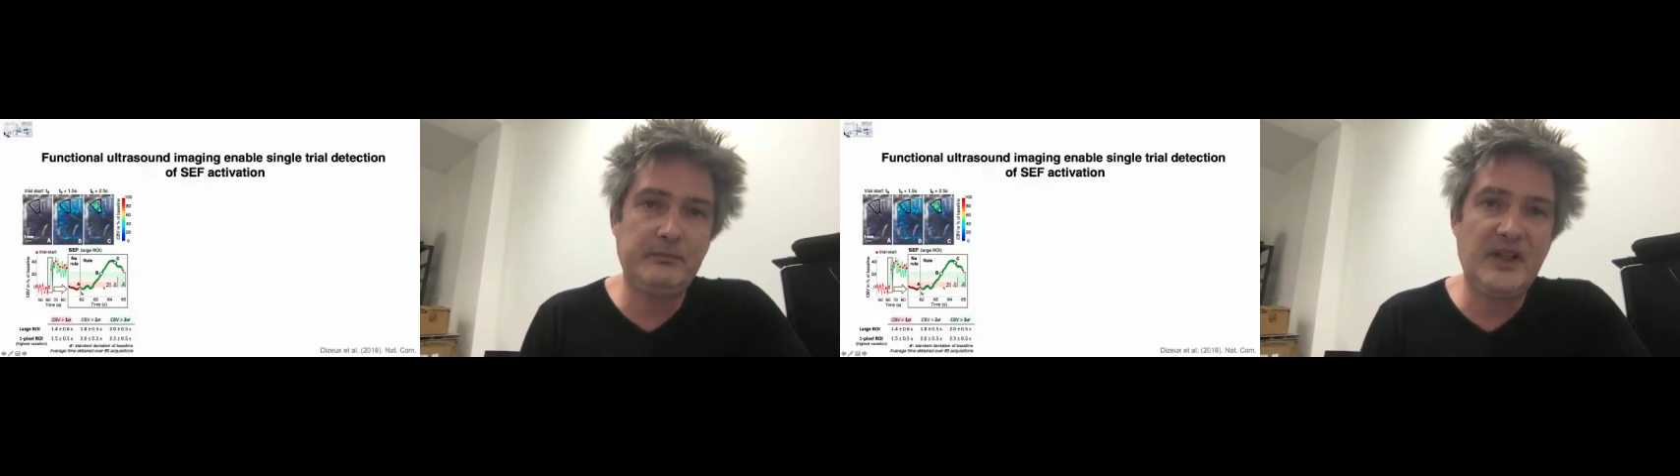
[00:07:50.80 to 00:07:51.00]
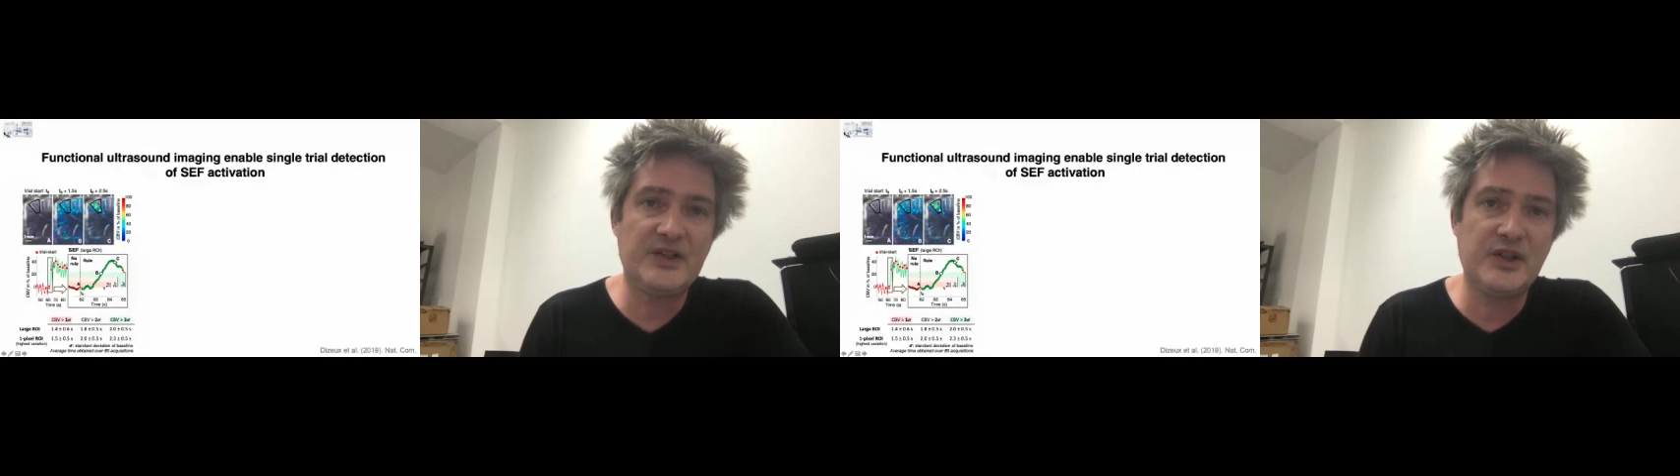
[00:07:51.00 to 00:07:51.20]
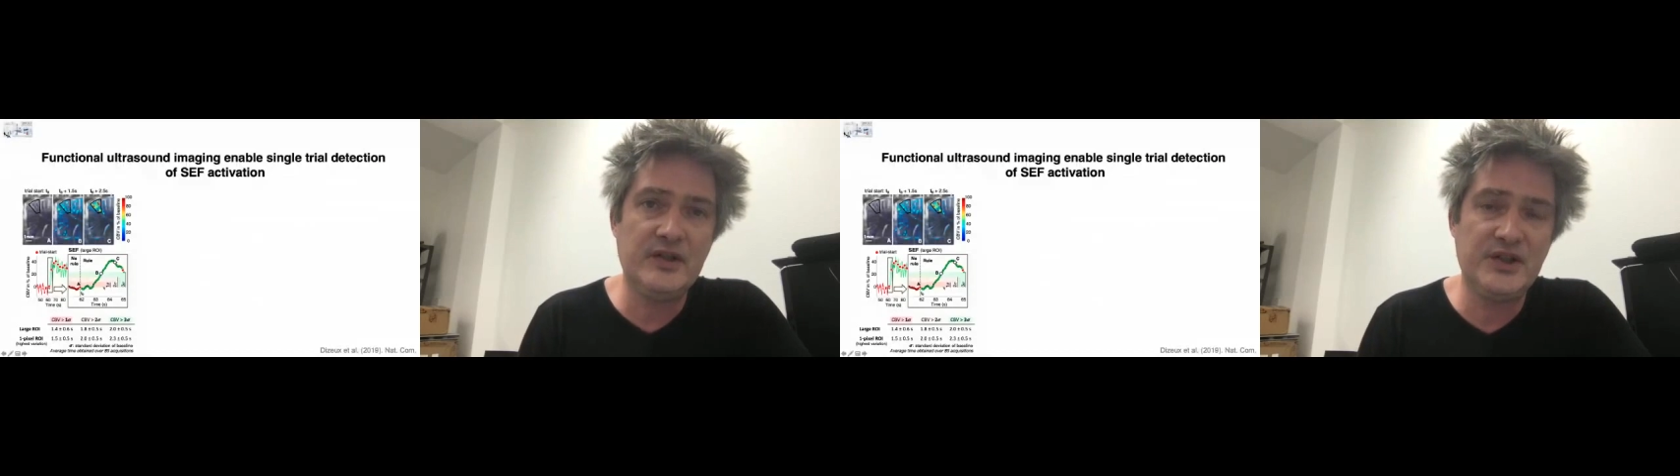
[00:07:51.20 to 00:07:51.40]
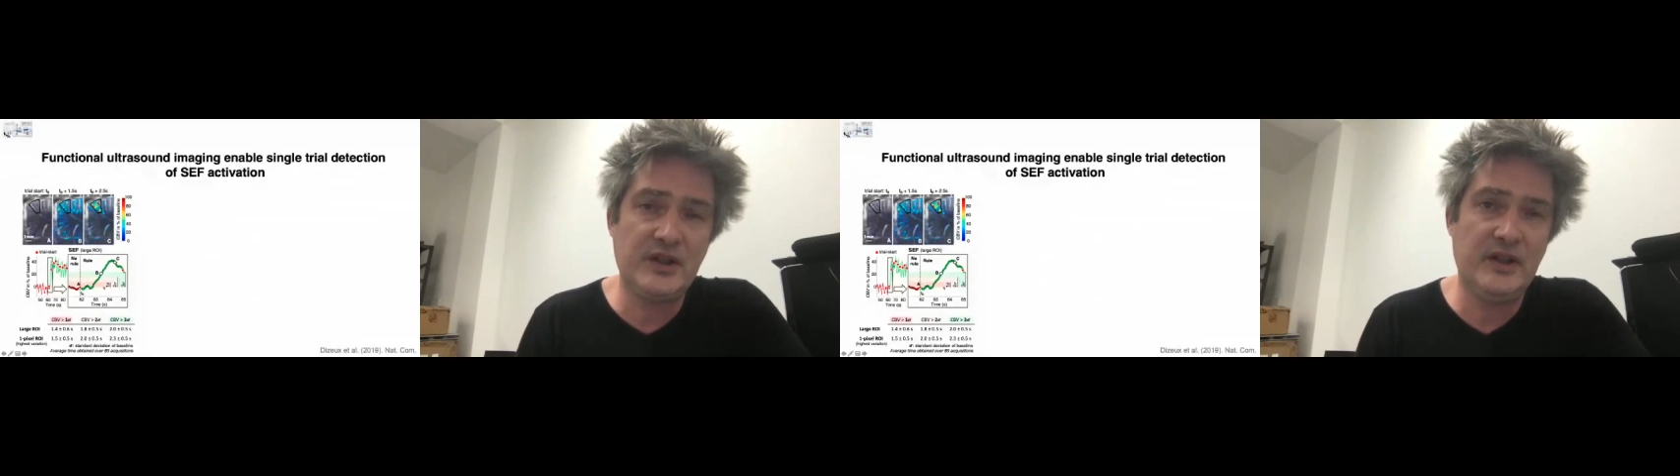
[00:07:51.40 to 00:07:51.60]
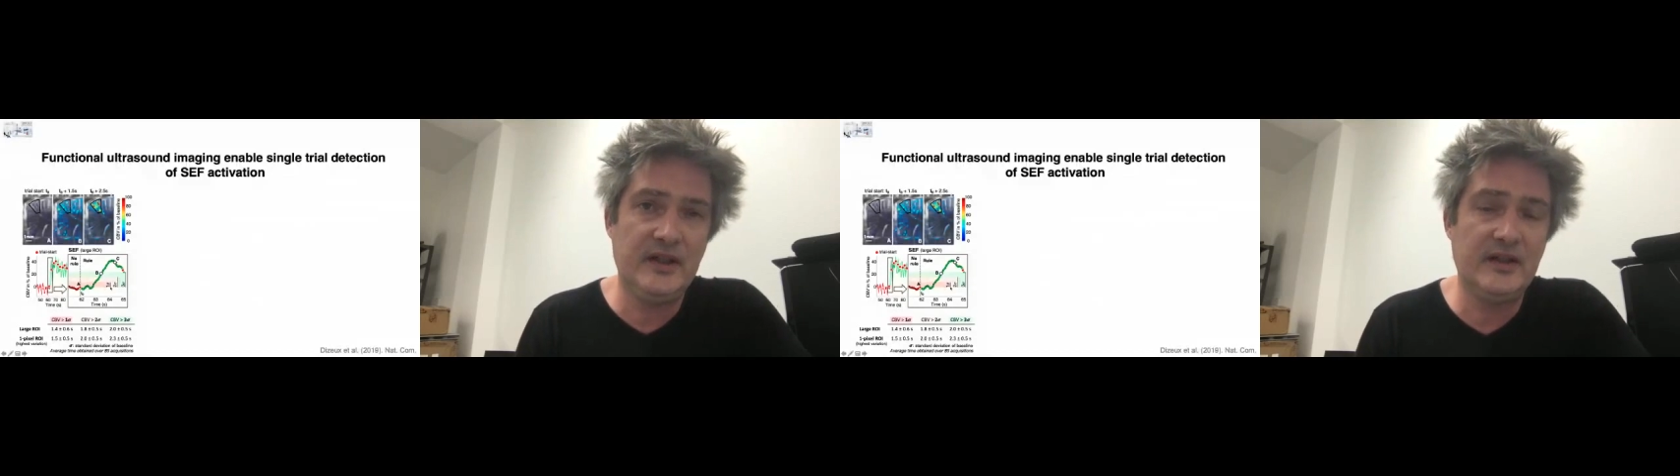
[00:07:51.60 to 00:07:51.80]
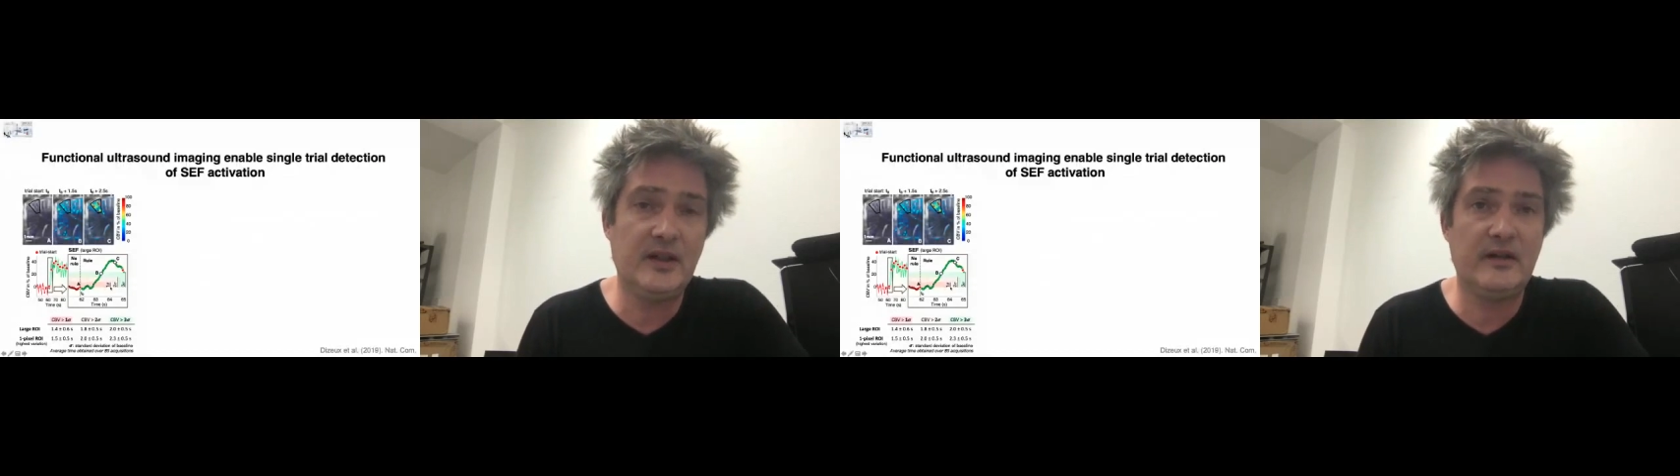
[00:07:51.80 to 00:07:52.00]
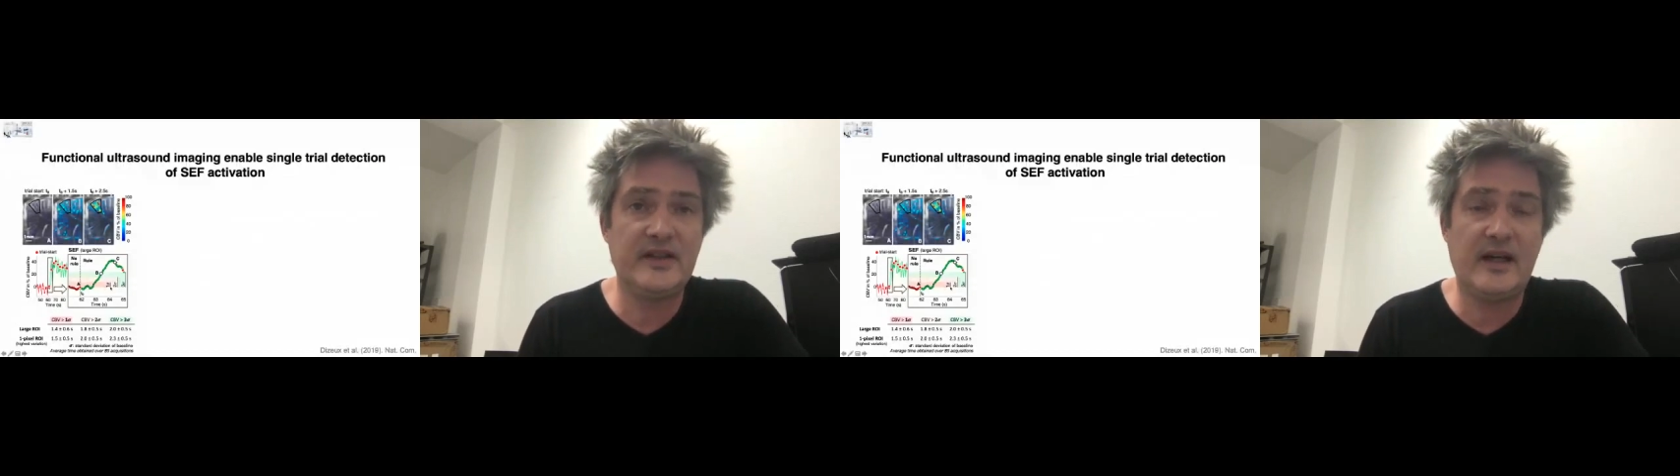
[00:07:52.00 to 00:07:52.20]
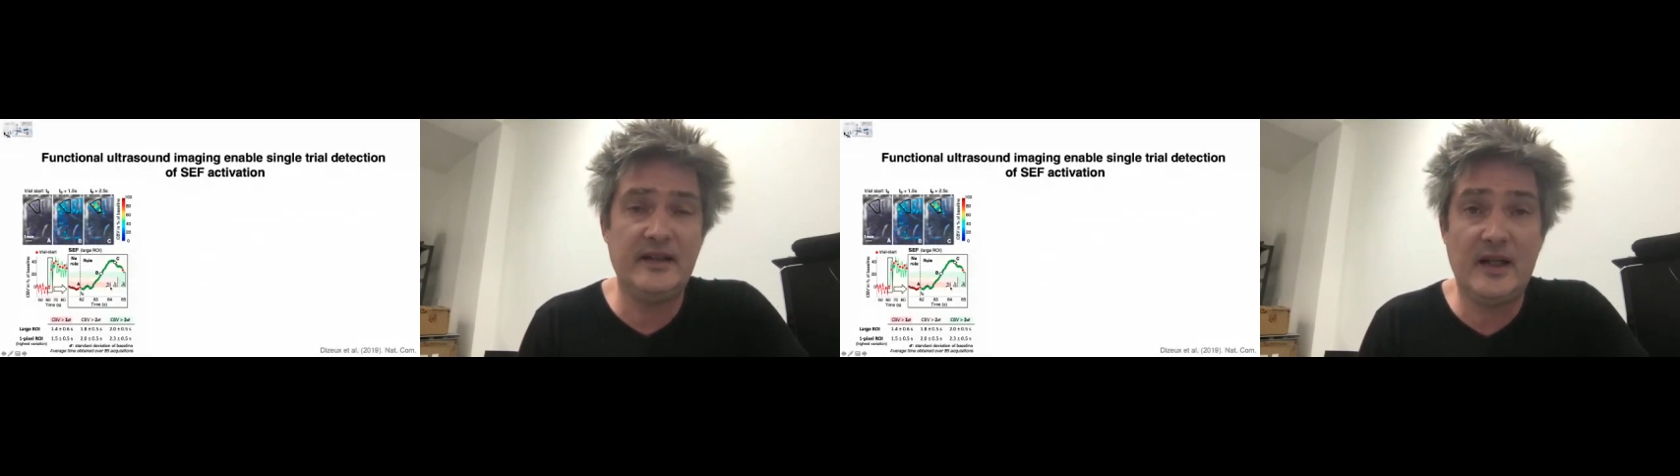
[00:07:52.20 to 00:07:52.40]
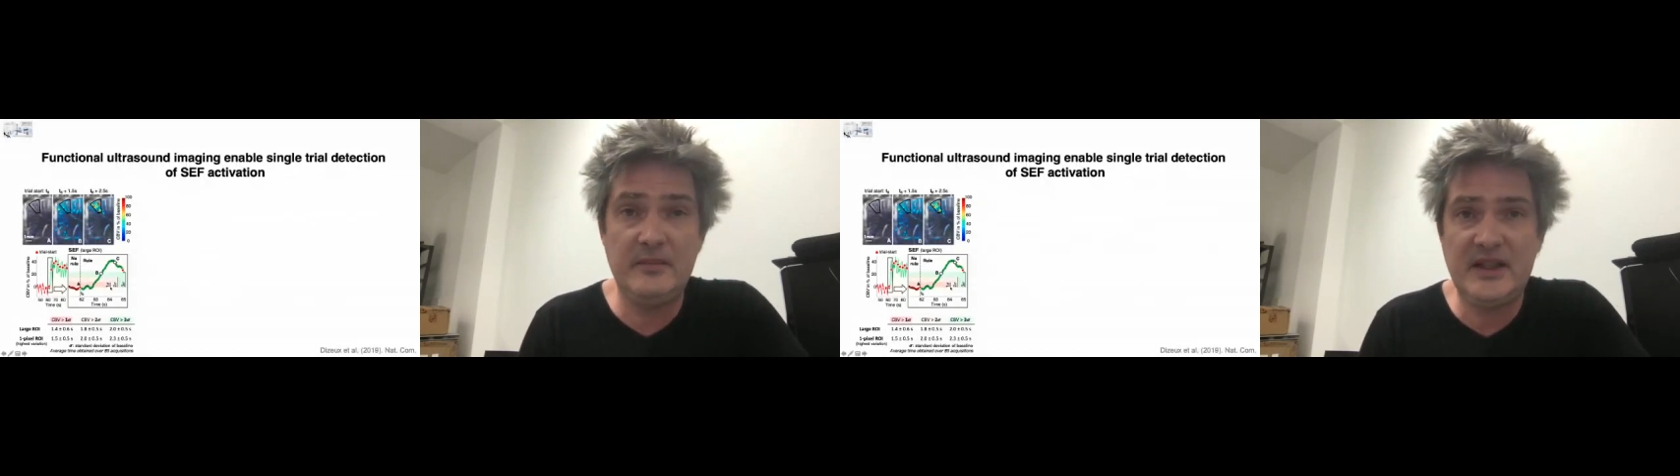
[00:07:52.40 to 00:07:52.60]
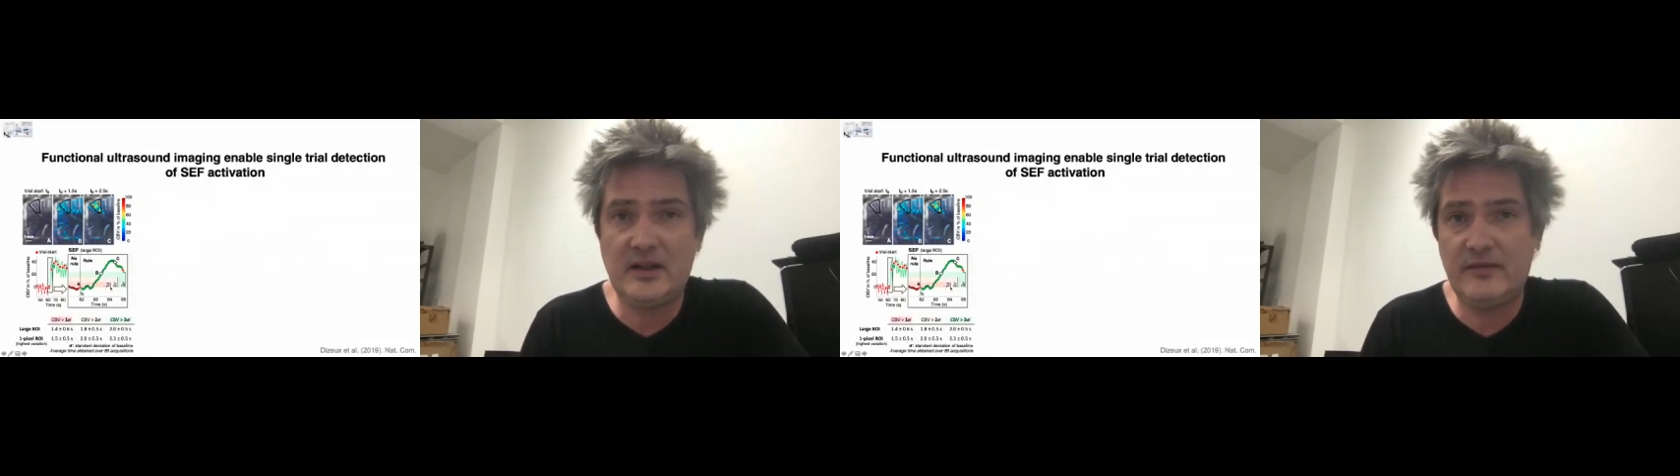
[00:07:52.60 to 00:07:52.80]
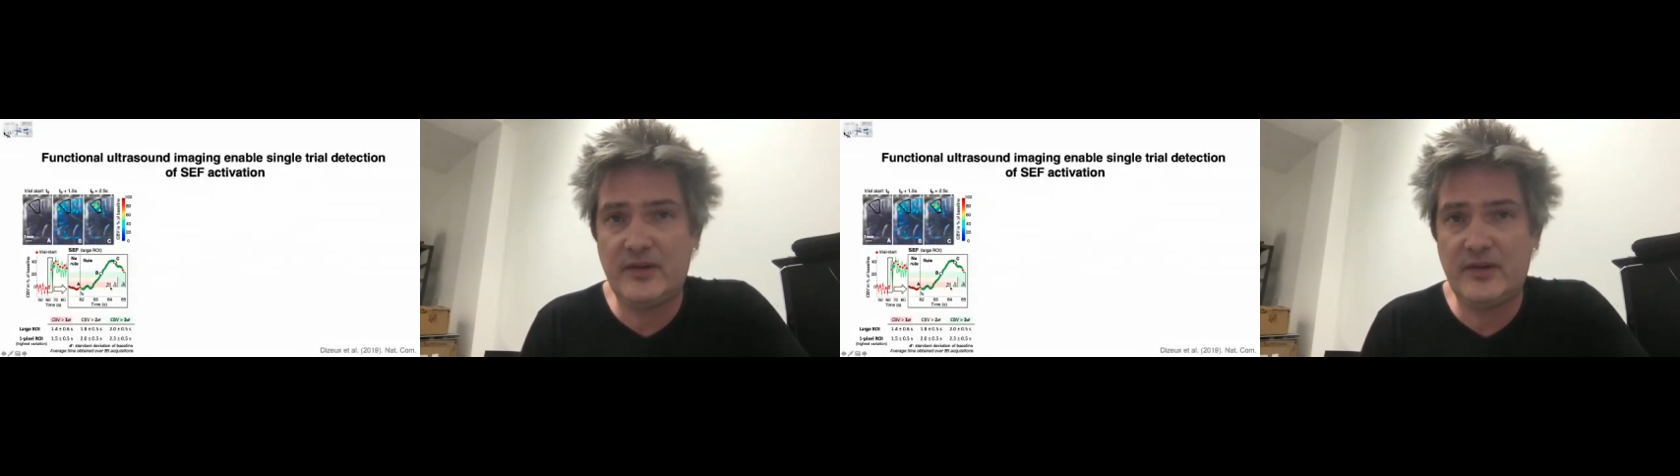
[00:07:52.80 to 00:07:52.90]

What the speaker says: change in the dynamic of